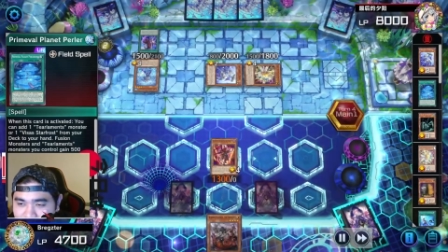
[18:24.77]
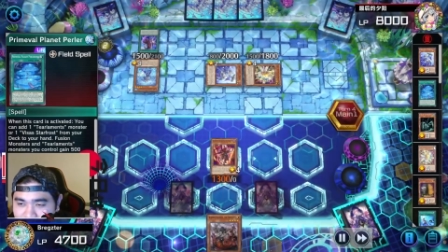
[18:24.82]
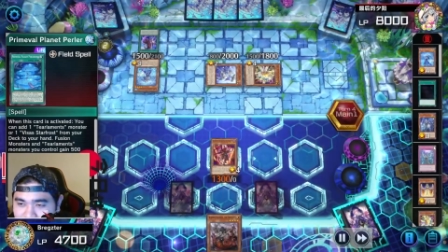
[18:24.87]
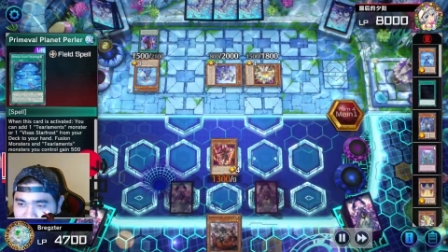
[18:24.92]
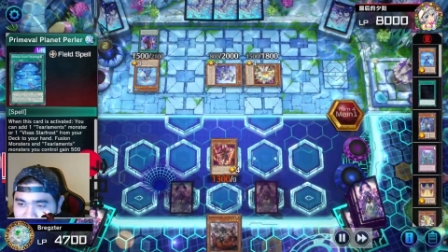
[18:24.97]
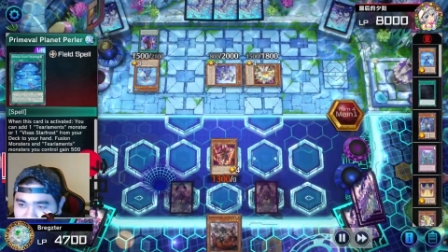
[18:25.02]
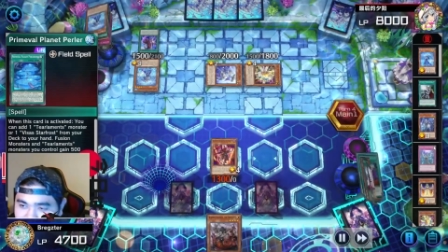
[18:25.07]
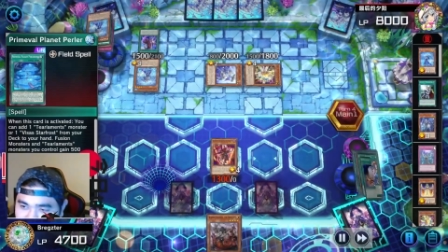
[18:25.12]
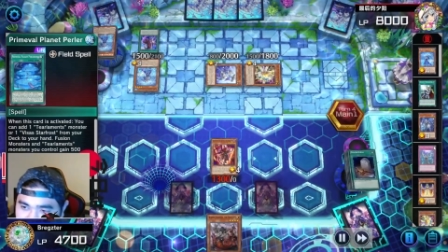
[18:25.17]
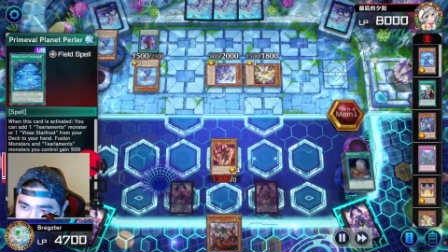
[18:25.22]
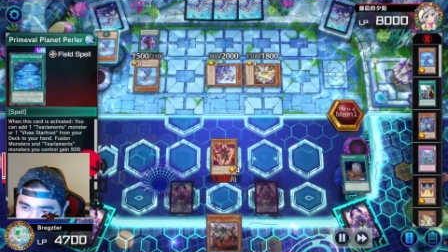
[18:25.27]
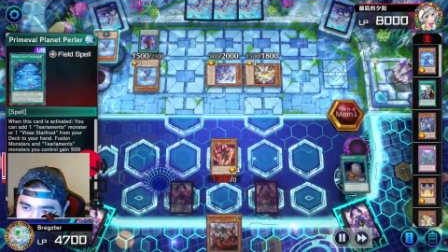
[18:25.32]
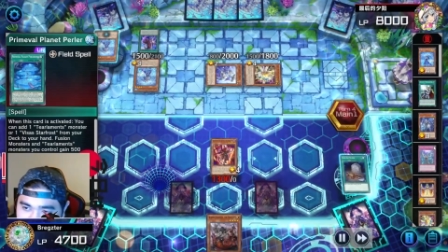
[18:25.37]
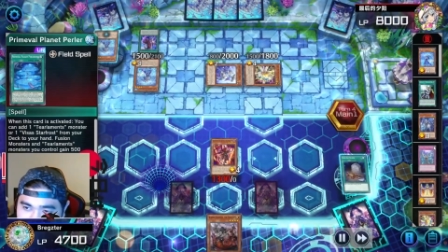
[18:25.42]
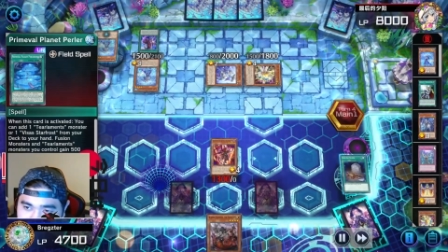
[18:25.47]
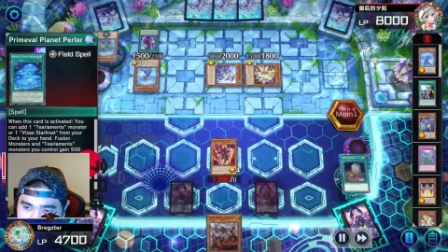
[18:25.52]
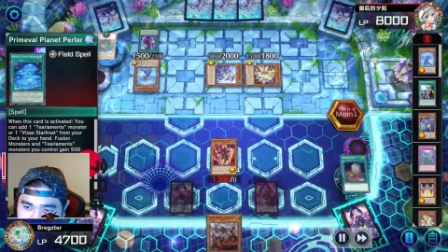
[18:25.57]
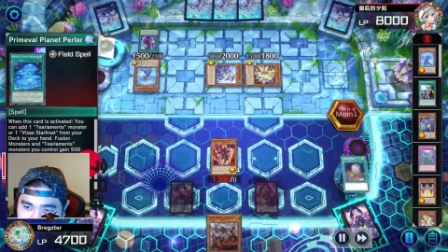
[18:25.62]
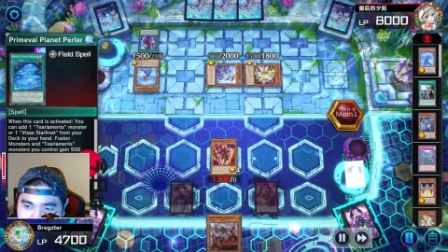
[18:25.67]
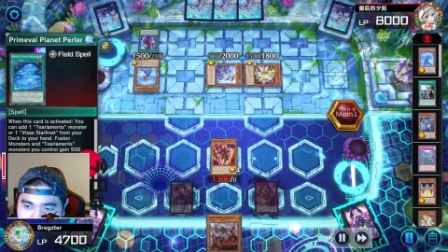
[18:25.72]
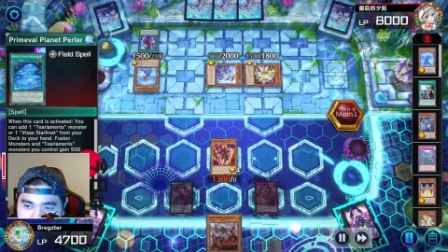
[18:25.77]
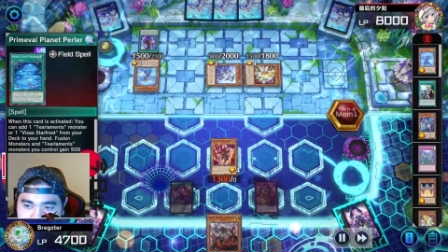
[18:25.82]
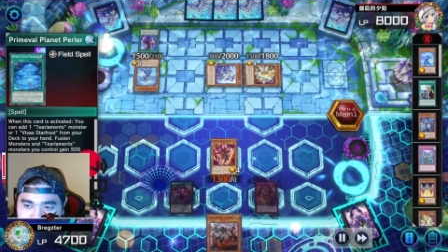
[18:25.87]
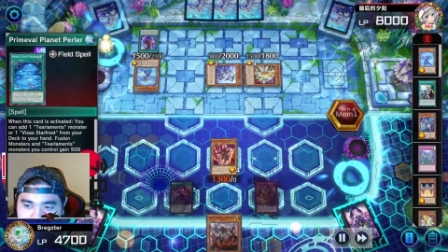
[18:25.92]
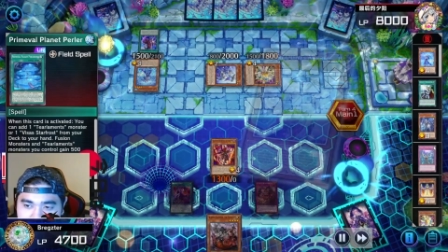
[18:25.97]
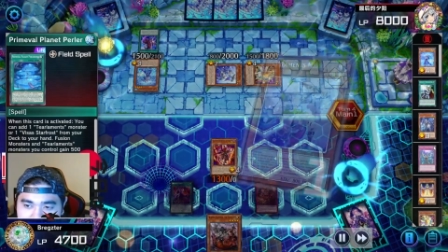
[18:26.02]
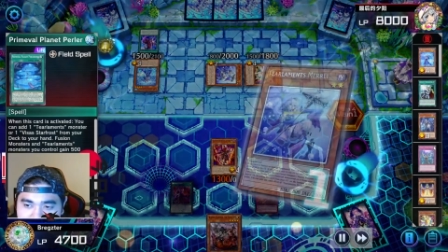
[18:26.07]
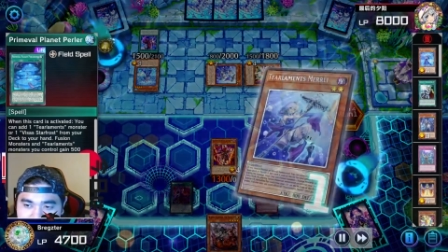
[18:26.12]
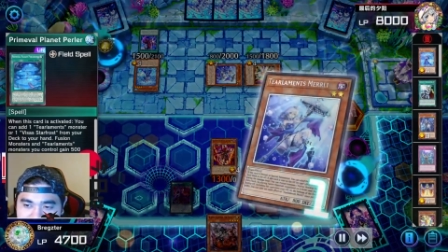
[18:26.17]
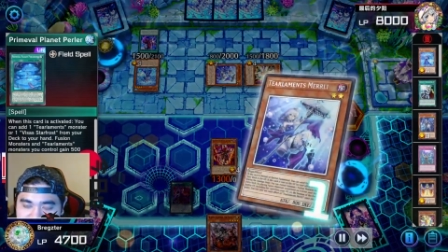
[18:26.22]
did that
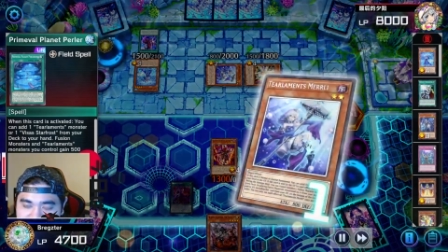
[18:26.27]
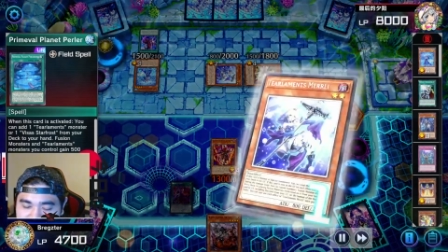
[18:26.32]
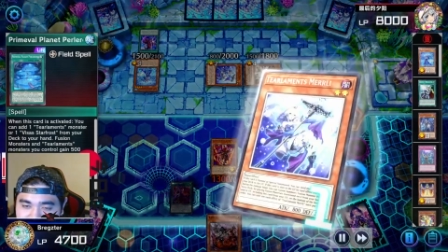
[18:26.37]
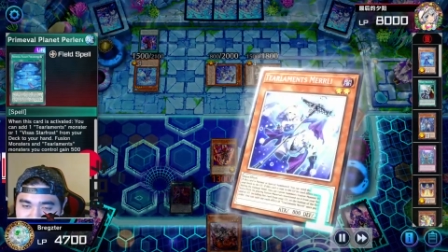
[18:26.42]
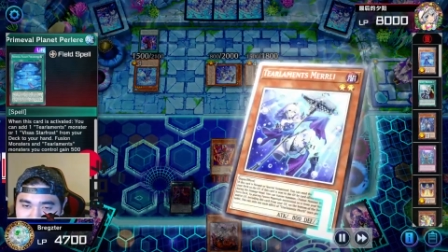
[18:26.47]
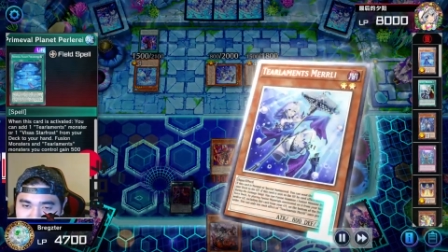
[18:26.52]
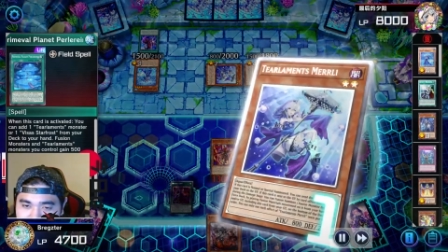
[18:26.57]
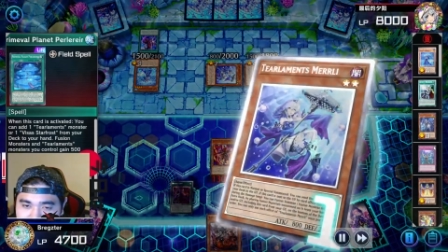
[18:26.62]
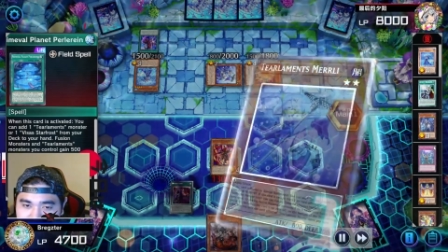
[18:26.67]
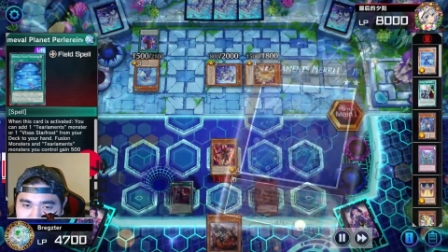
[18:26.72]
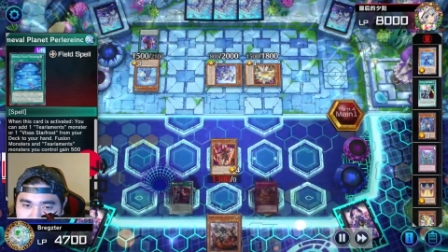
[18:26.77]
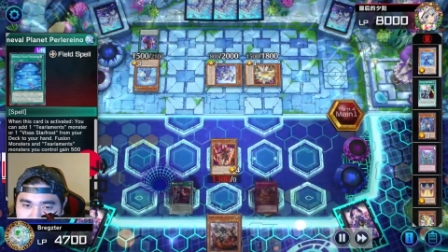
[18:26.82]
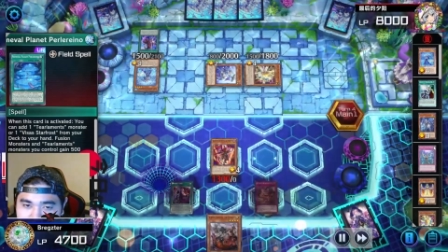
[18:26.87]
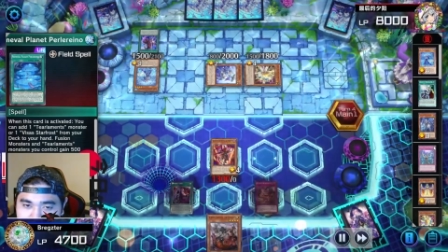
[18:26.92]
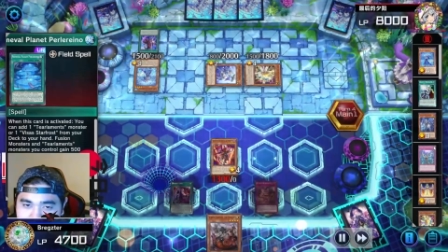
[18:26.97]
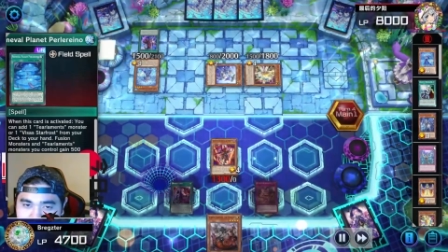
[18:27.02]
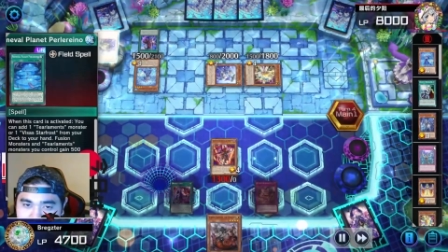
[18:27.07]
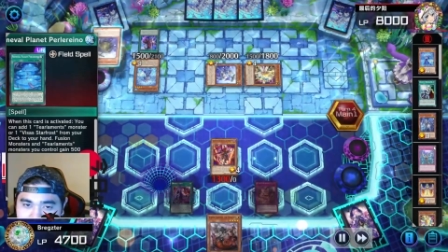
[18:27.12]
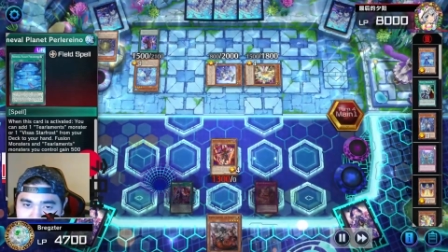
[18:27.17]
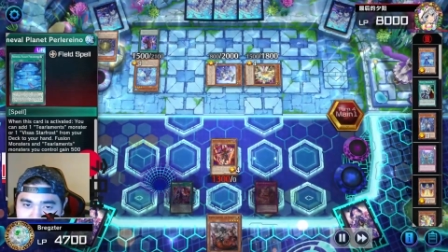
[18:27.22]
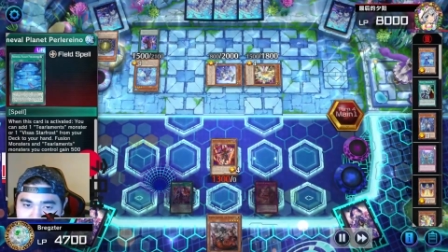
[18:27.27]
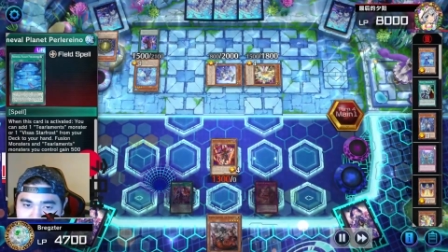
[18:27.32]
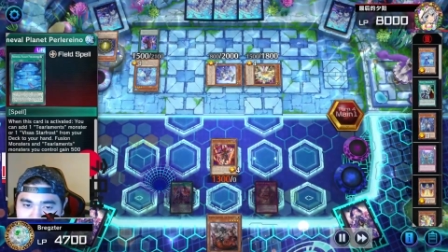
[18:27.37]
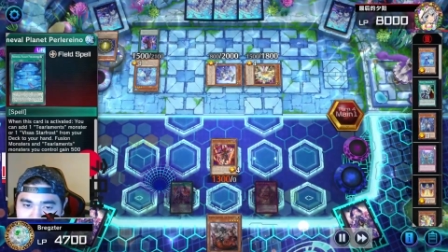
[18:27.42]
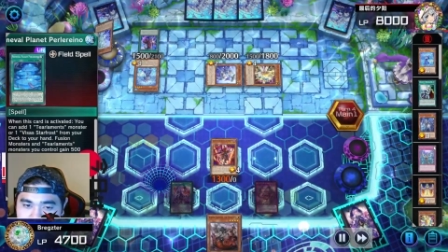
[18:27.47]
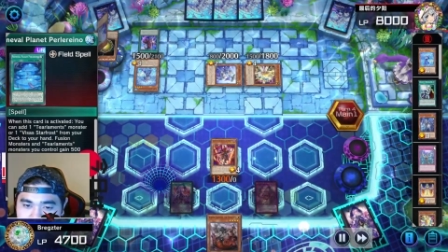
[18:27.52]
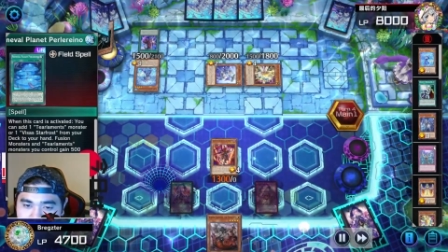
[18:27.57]
and then summoned my card